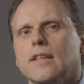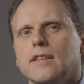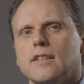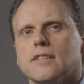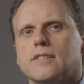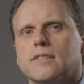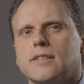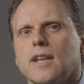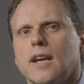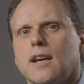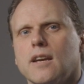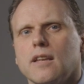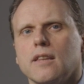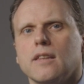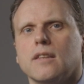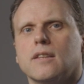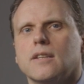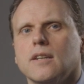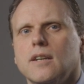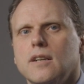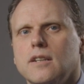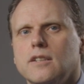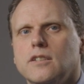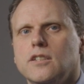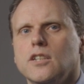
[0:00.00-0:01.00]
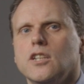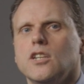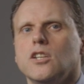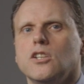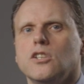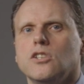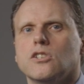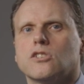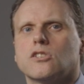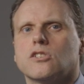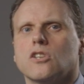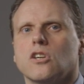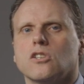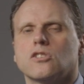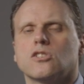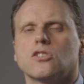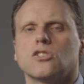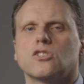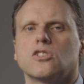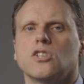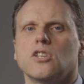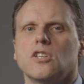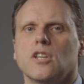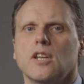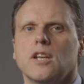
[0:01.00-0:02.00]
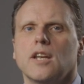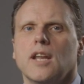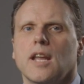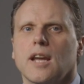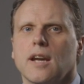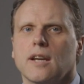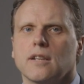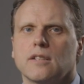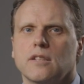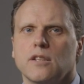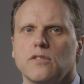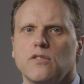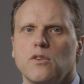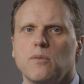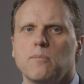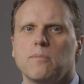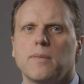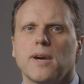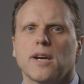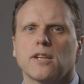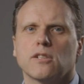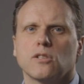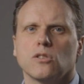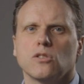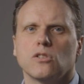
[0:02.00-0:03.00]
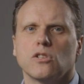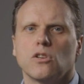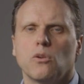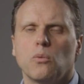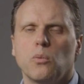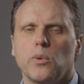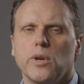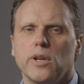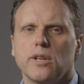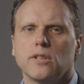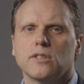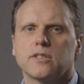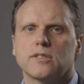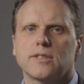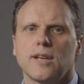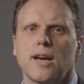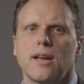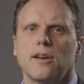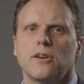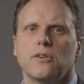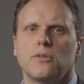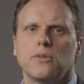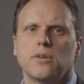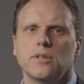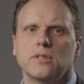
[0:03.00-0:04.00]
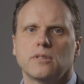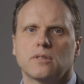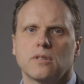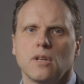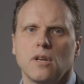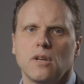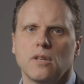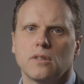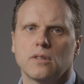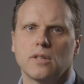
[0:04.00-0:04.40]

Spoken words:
in the second, third year, you start to see the negative impact on real salaries,